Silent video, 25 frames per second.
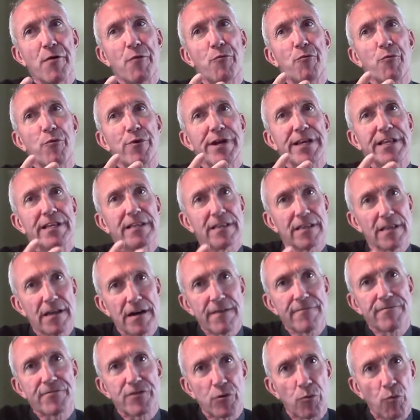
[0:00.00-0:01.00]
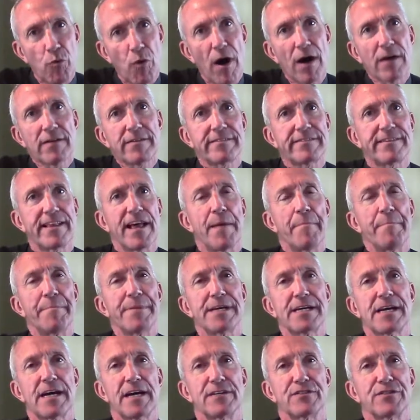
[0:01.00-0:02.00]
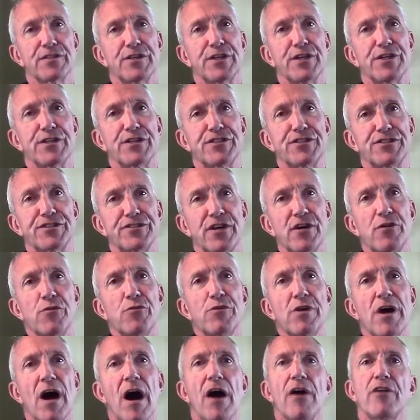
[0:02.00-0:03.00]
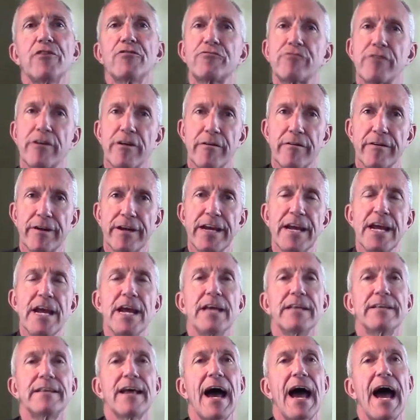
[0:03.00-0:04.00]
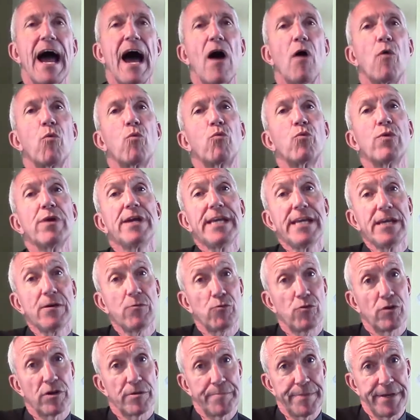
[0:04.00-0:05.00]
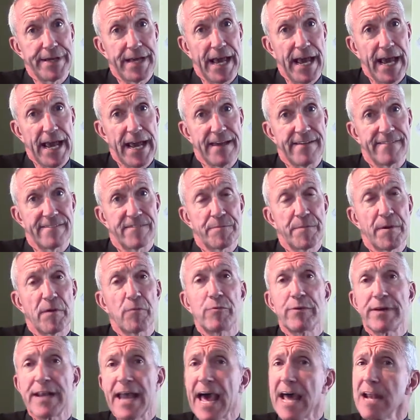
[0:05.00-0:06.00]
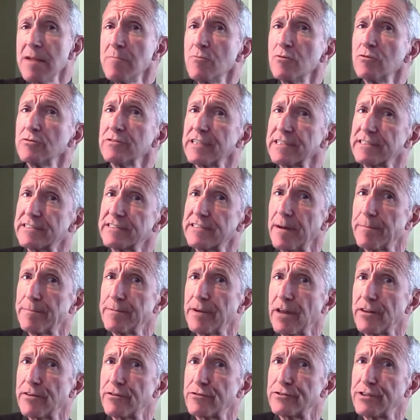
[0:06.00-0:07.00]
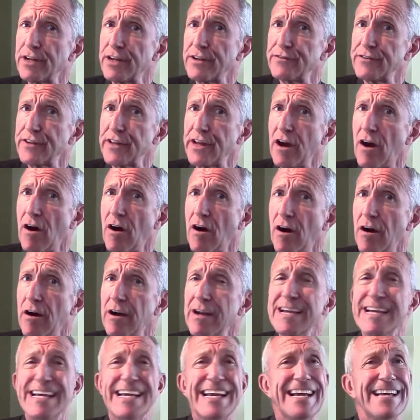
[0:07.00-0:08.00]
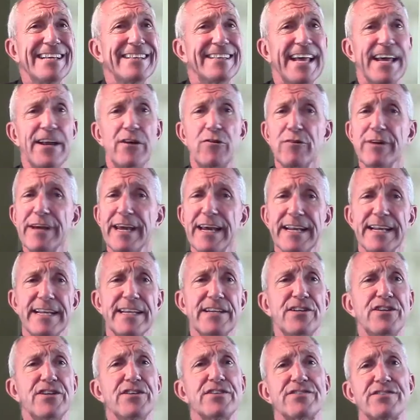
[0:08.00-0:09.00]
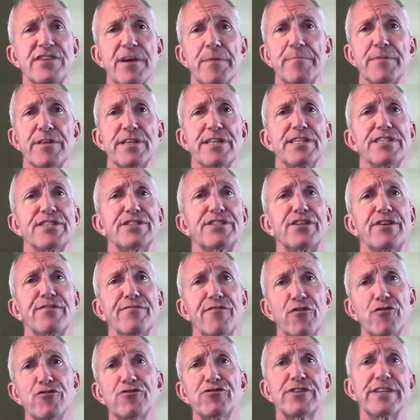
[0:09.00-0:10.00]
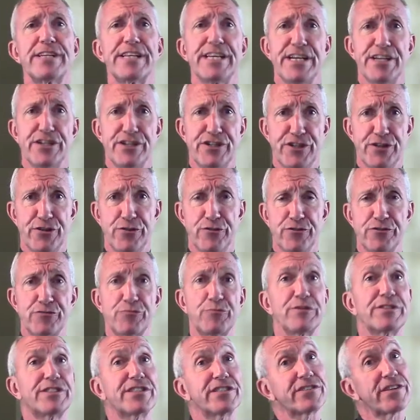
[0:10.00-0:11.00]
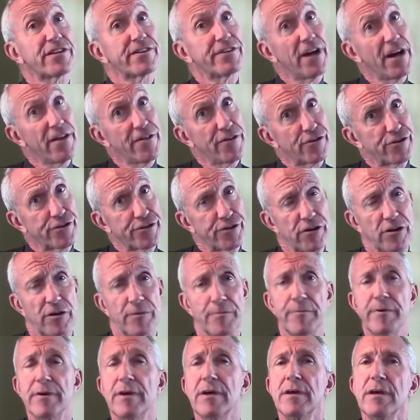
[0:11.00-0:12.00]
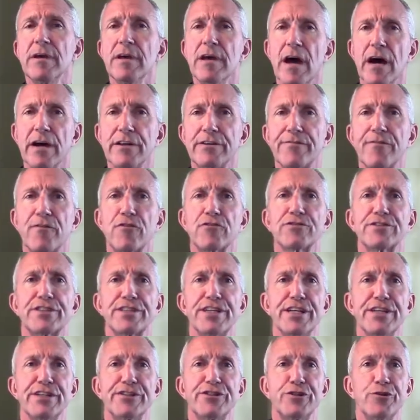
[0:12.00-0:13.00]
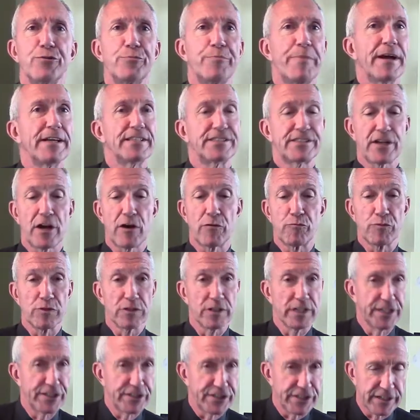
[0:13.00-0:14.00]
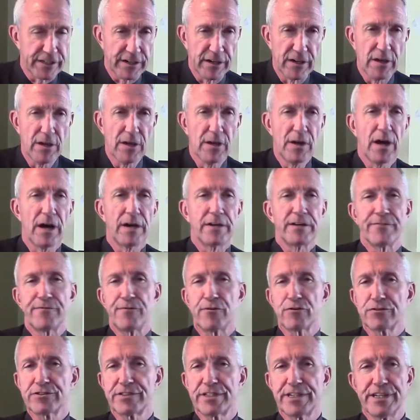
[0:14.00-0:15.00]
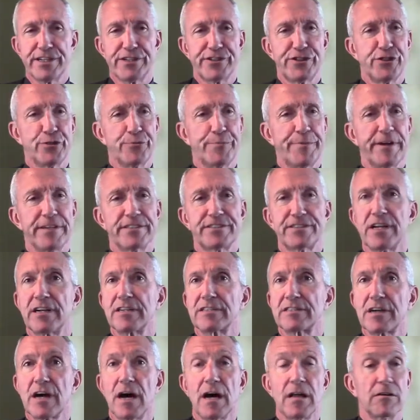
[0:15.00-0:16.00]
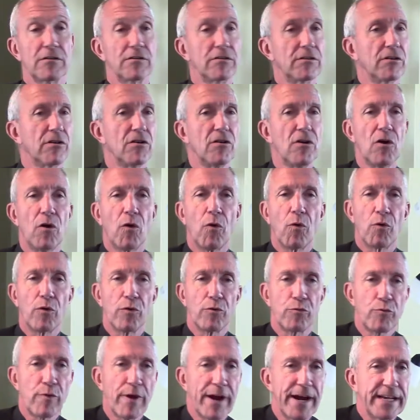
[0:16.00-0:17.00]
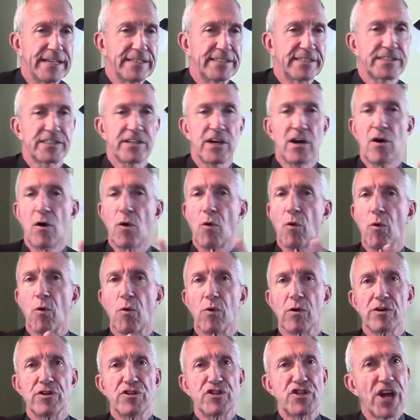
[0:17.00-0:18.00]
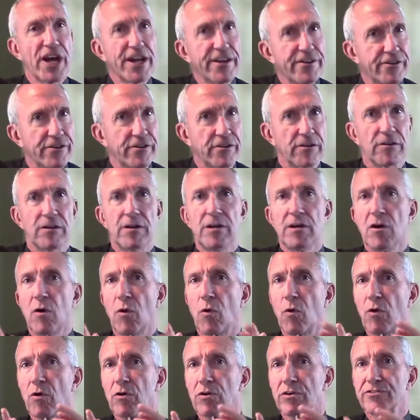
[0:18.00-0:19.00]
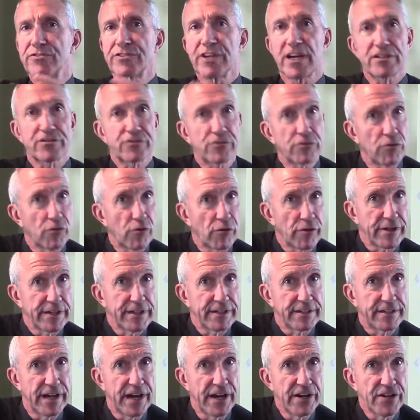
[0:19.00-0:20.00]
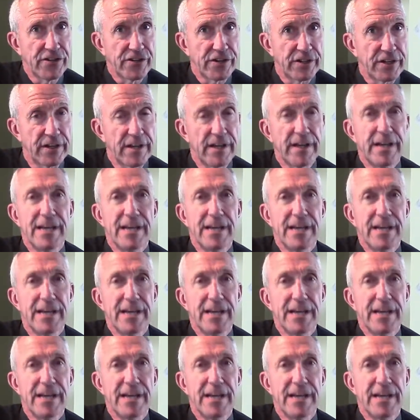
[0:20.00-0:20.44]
we love to watch them because it is so contrary to how we would behave. But when animals accept others as they are, they don't get into some of these diversity issues, which is another term. A diversity issue based on religion, a diversity issue based on color, or race, or gender, or sexual orientation.